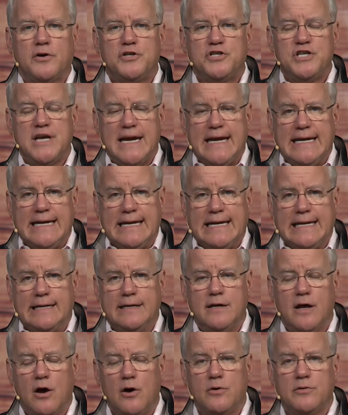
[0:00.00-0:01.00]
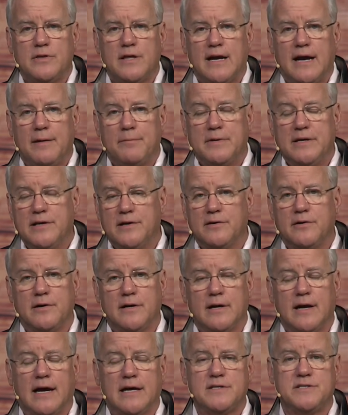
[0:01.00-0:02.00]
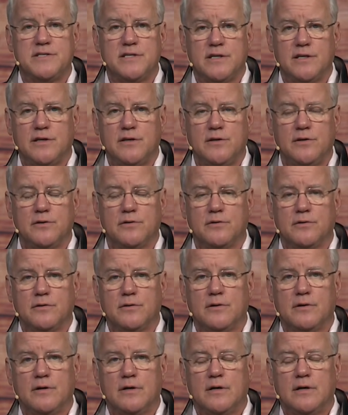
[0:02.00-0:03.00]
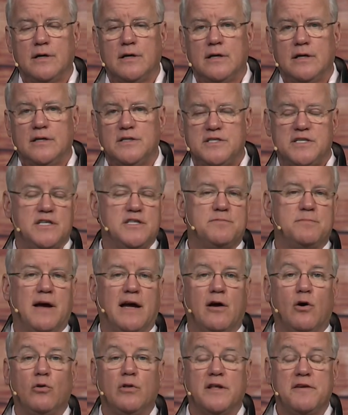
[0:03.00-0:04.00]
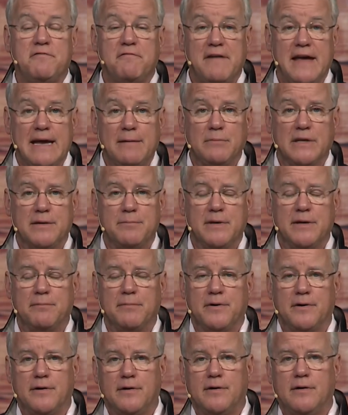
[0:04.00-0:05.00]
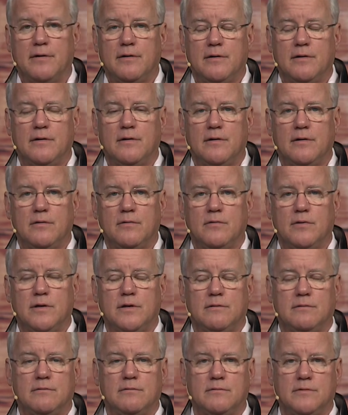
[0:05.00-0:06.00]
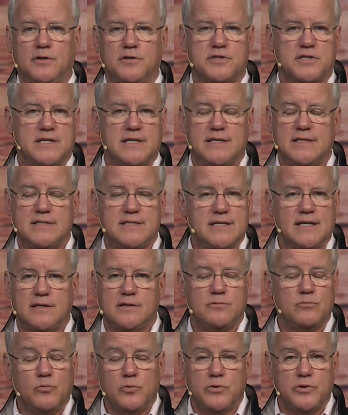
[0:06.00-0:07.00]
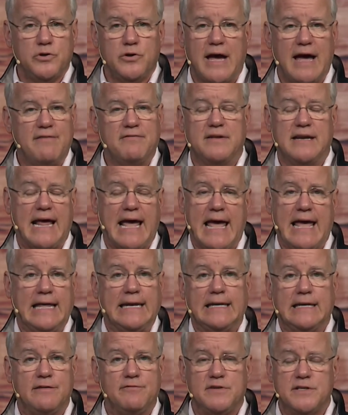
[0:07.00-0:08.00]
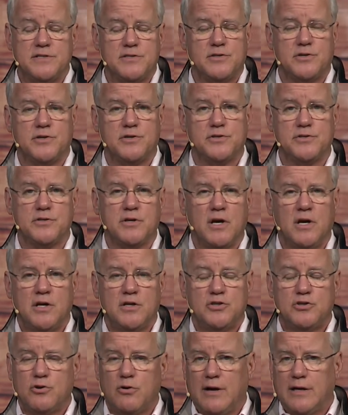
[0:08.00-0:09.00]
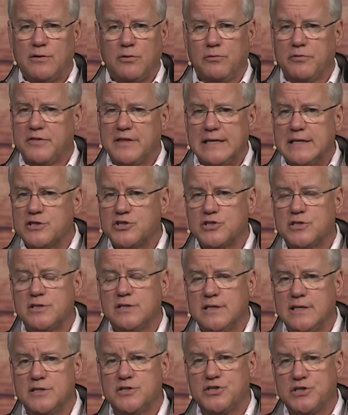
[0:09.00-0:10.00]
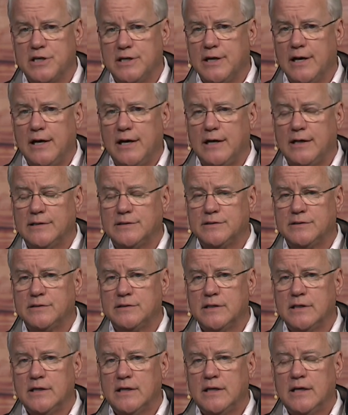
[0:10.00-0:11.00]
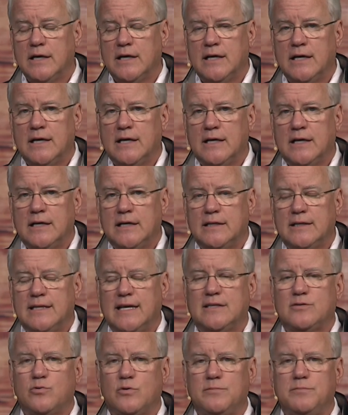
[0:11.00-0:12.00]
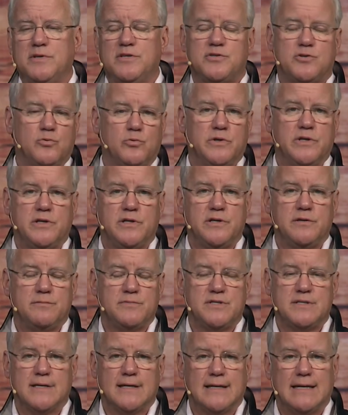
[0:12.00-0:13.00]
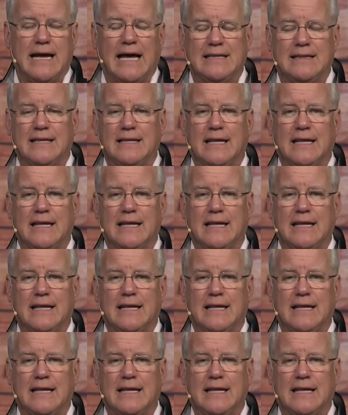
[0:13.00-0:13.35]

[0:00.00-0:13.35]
Janie know that I'm here in ICU? She's my only family member. Well, Nurse Kidd said, Well, you haven't had any visitors, so I don't think sh- that she does. That's when Mr. Williams said, I,